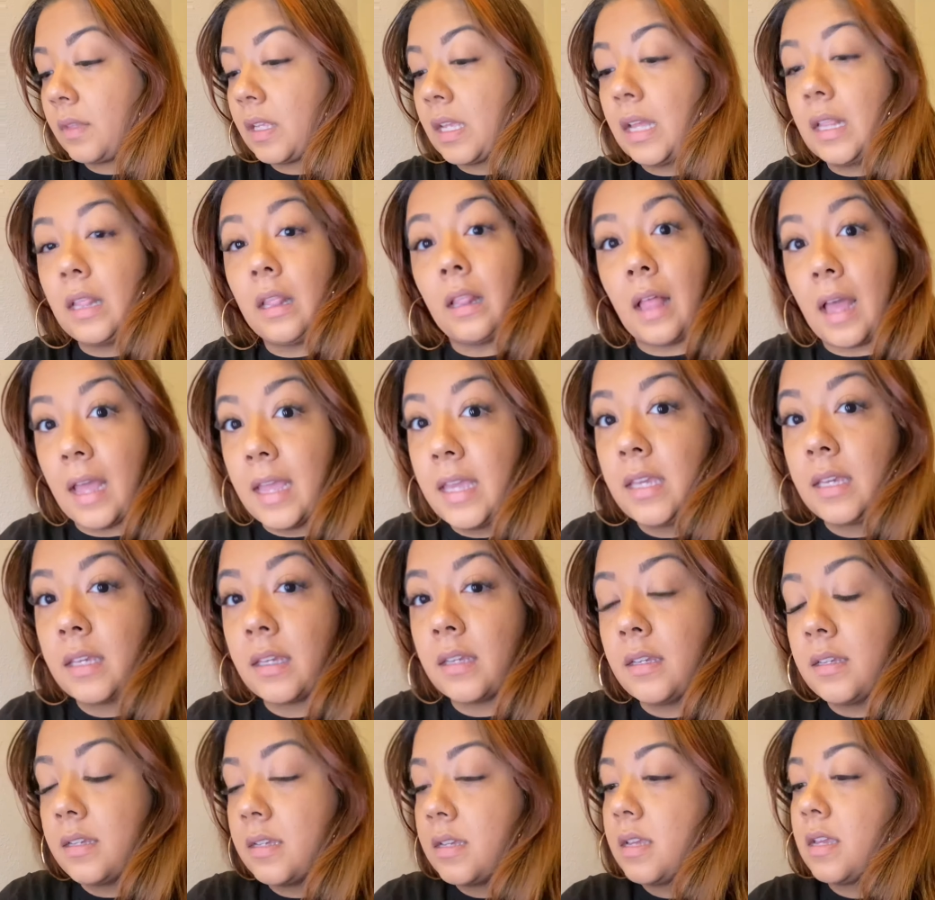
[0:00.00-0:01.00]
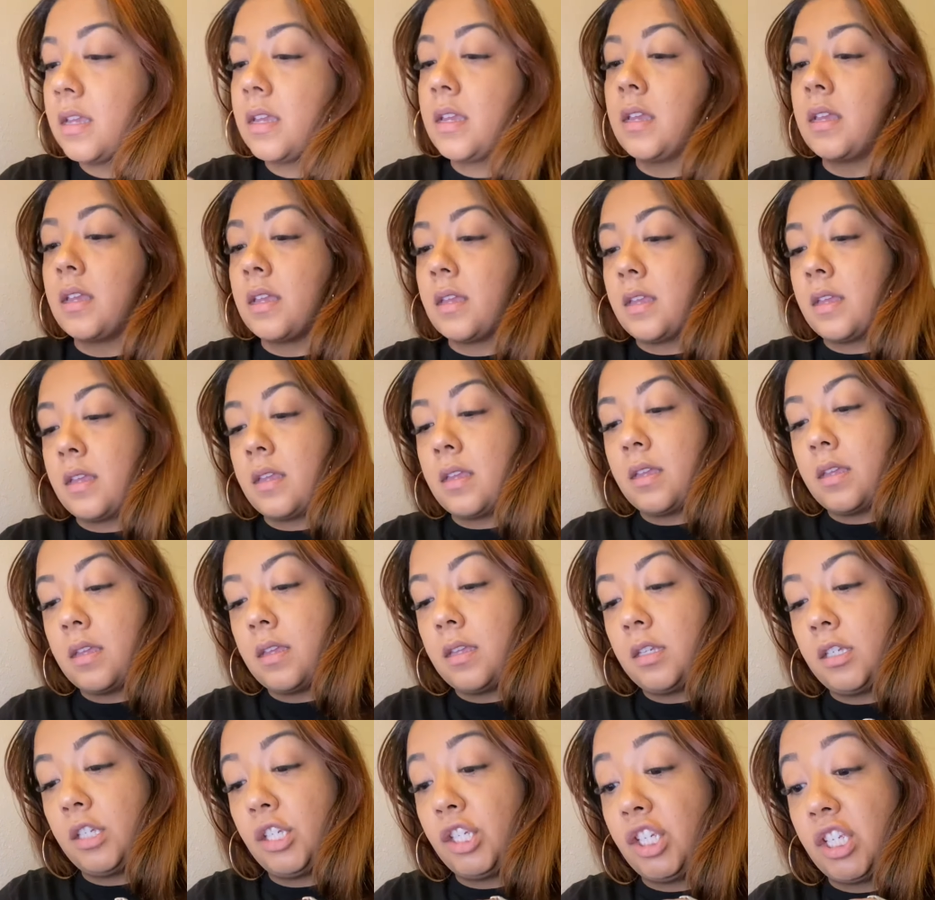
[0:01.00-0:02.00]
like,
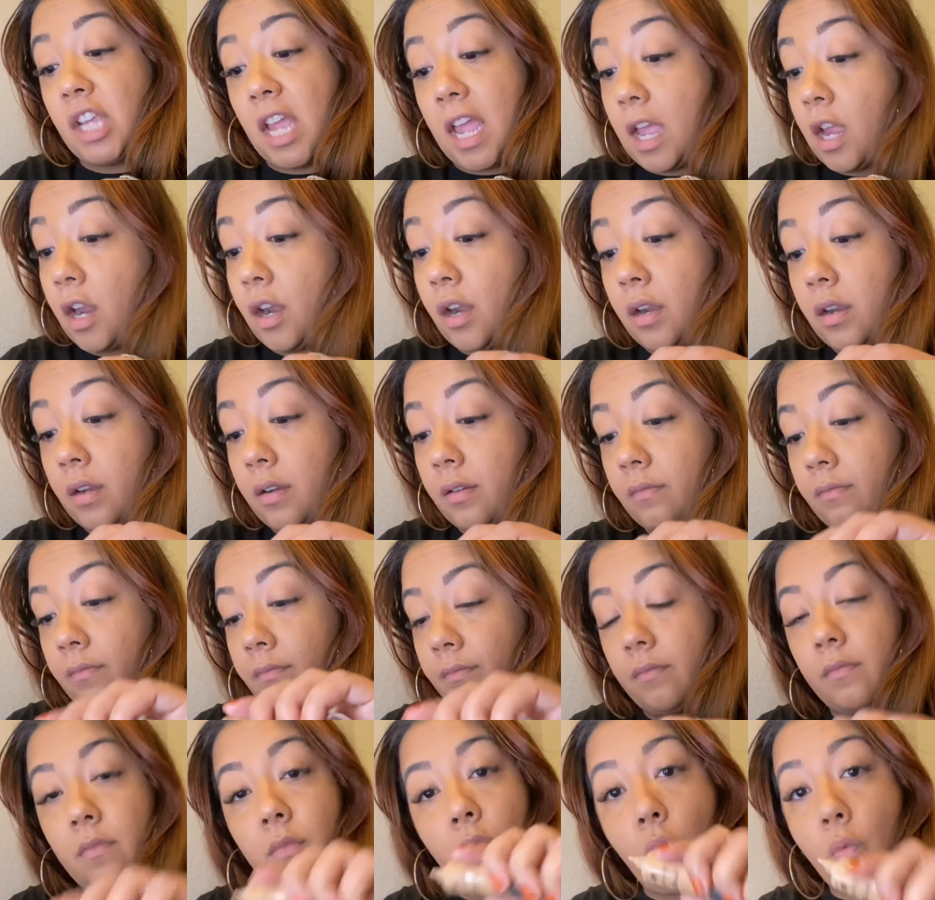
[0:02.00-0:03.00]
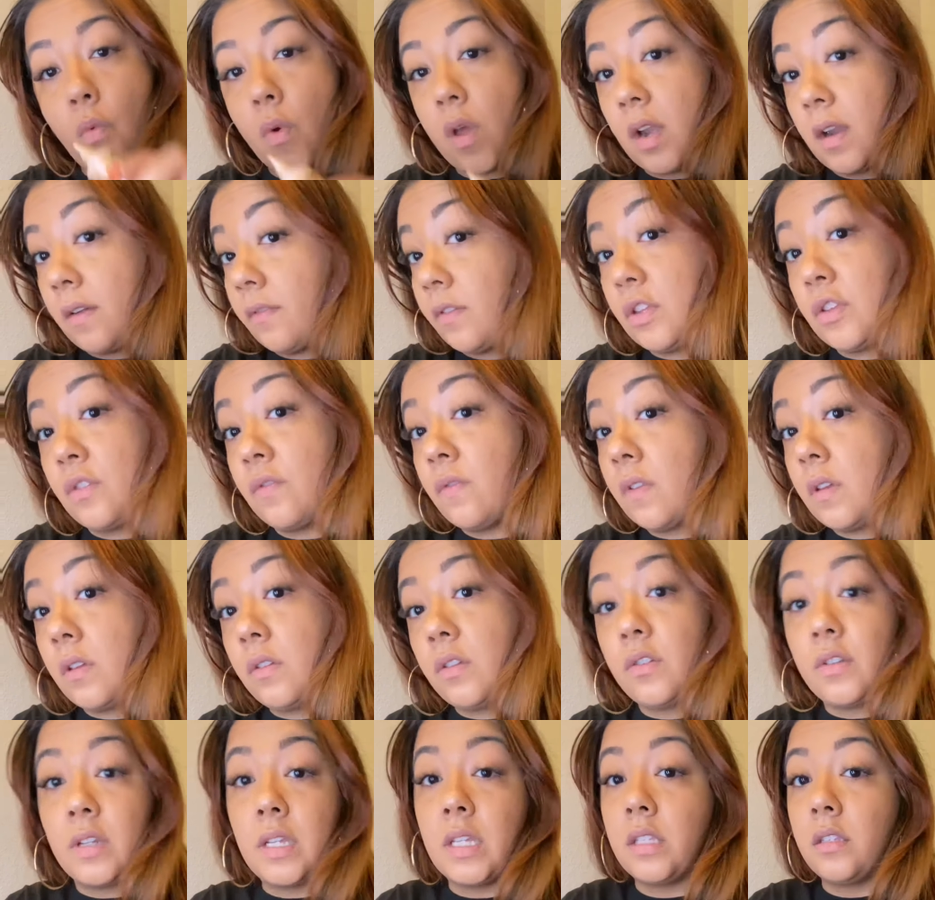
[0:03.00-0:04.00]
share, whatever you feel
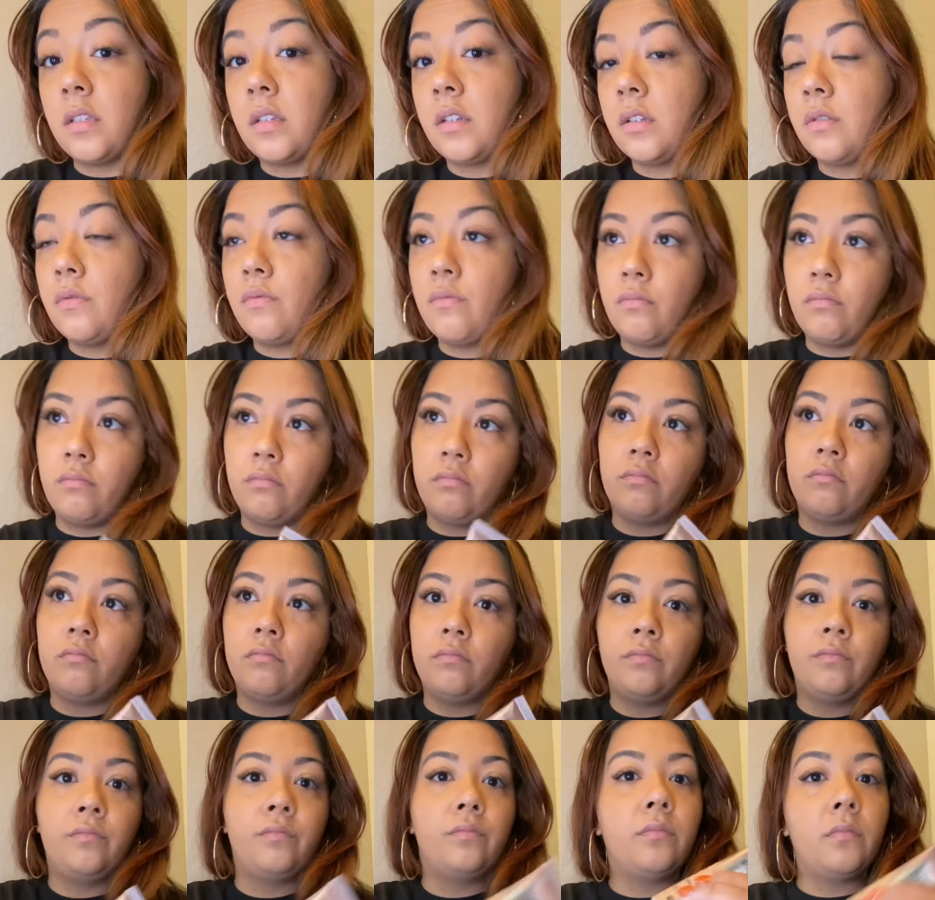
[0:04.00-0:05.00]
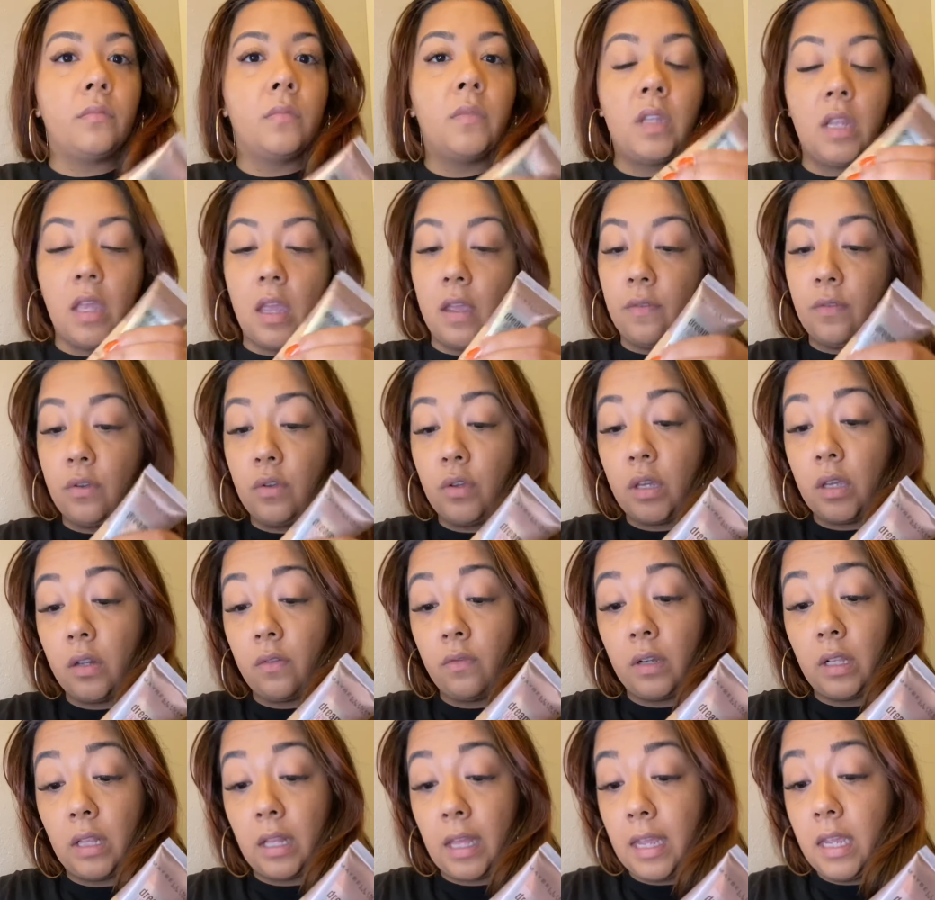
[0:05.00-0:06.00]
you need to do. If you can
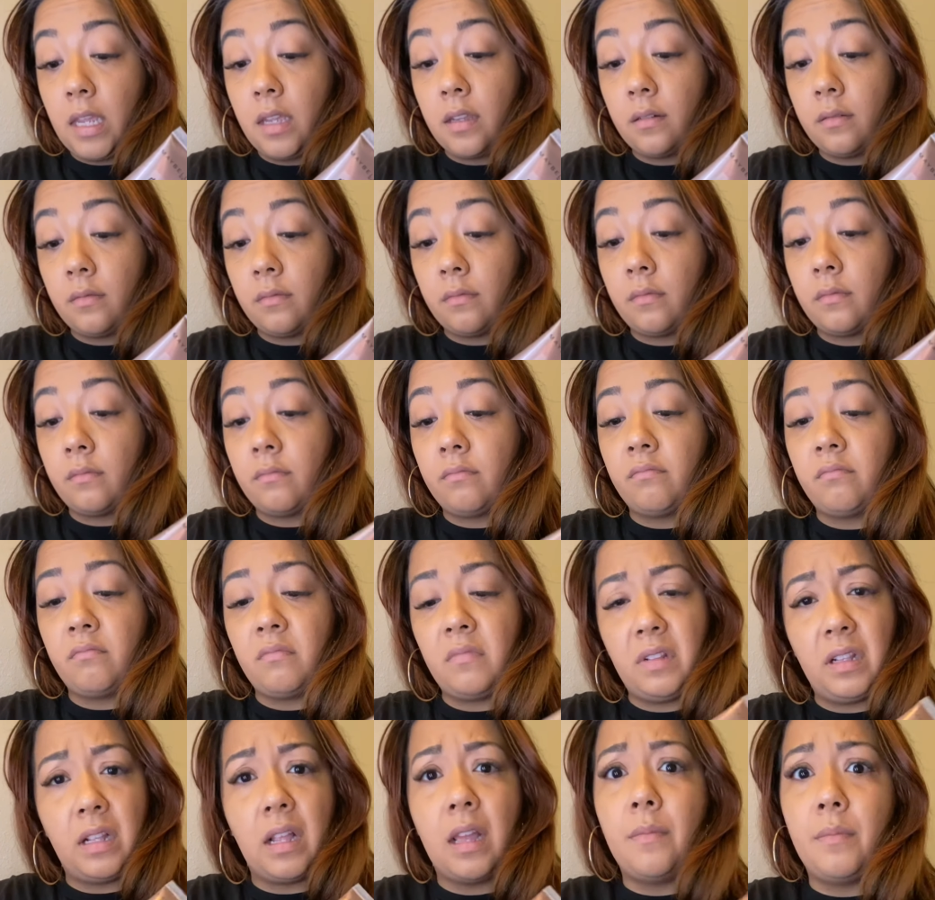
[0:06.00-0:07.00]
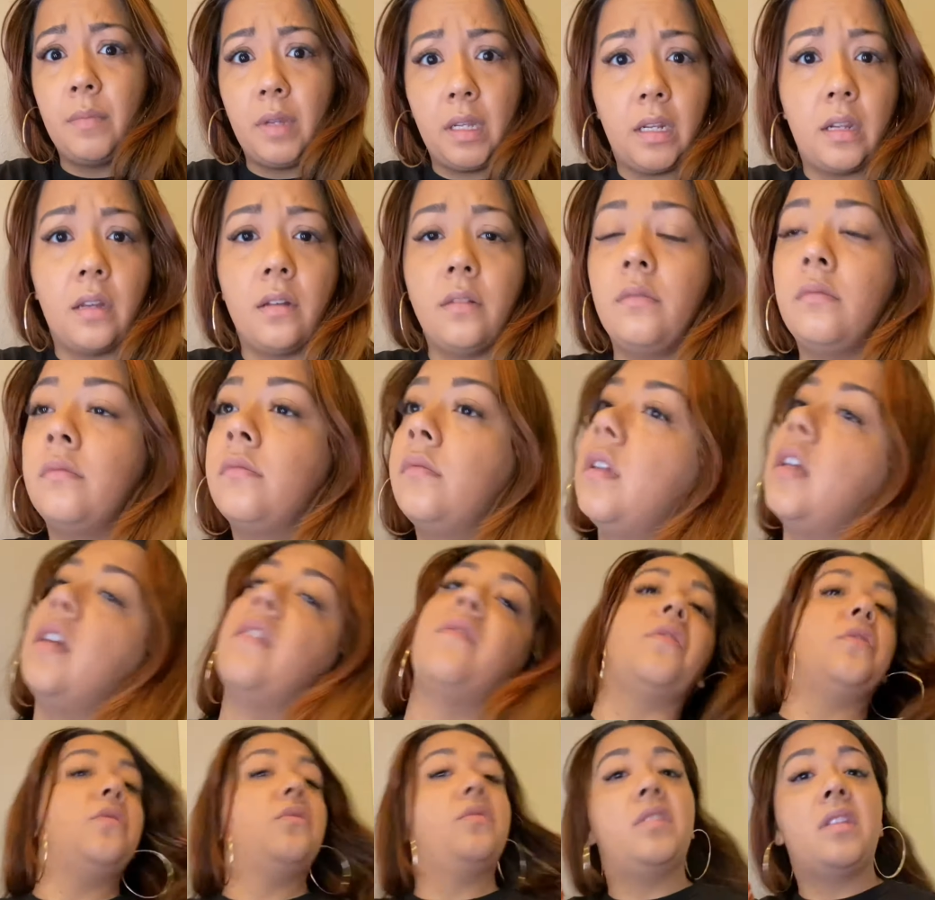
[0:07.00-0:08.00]
relate, let me know.
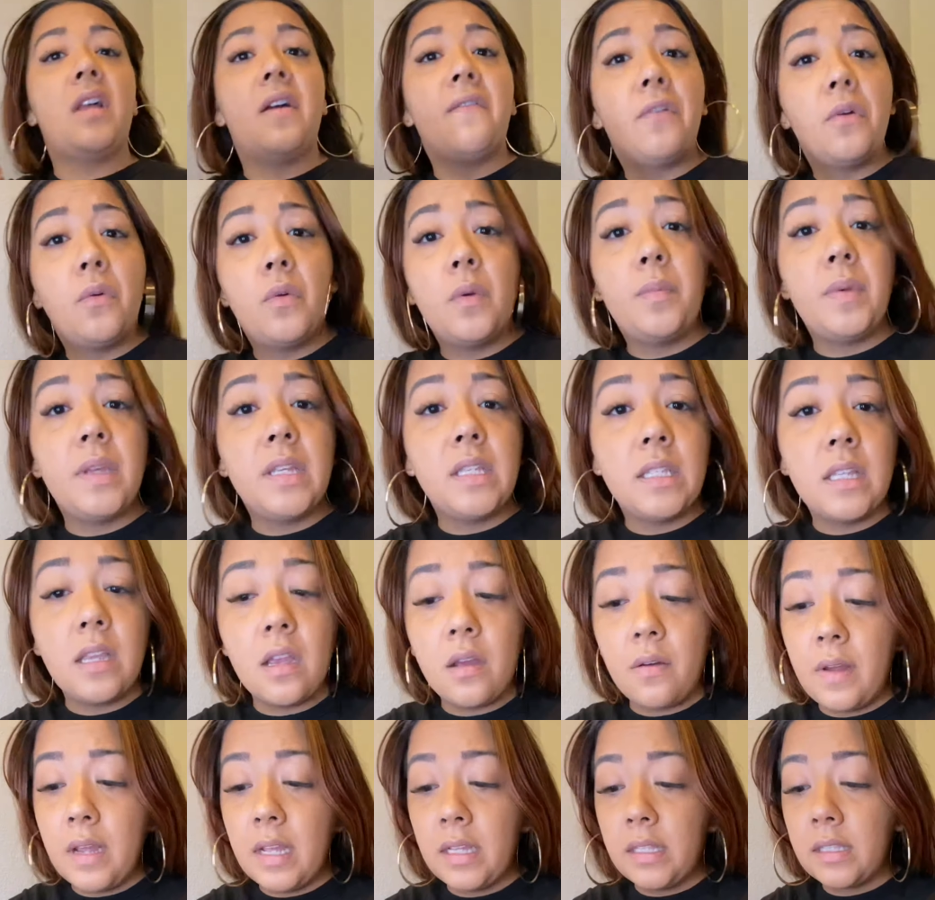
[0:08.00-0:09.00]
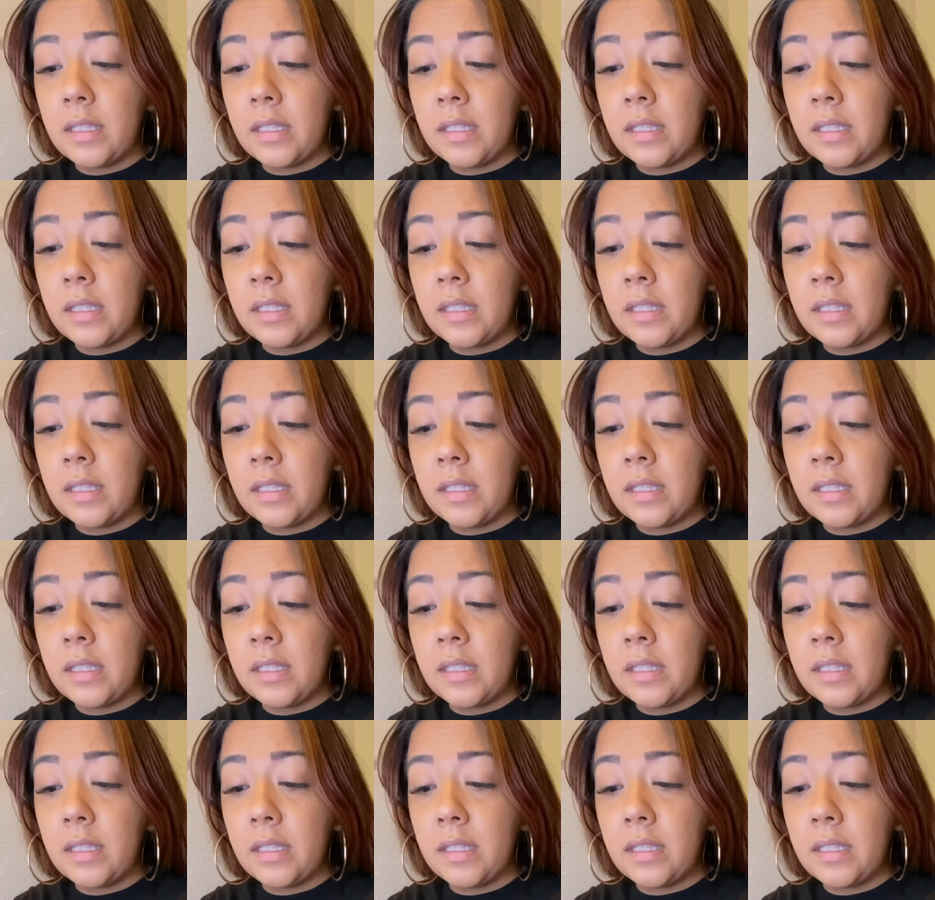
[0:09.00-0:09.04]
If you suffer with PCOS,